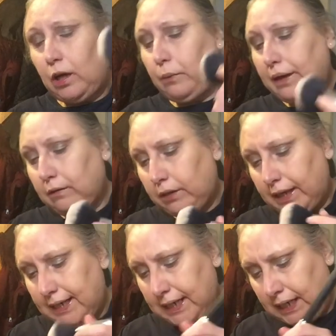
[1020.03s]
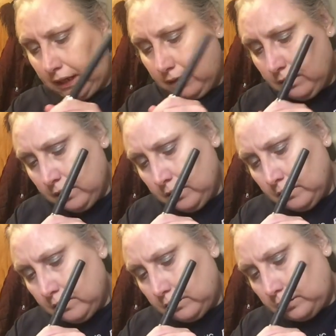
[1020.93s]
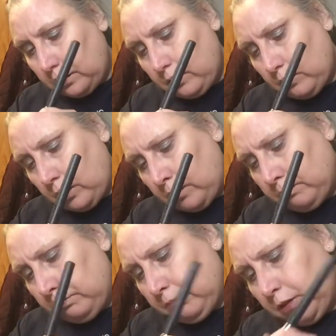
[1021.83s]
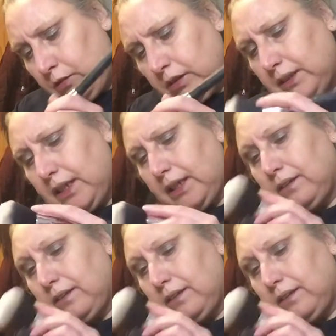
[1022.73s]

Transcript: way of getting it in. So I'm using this.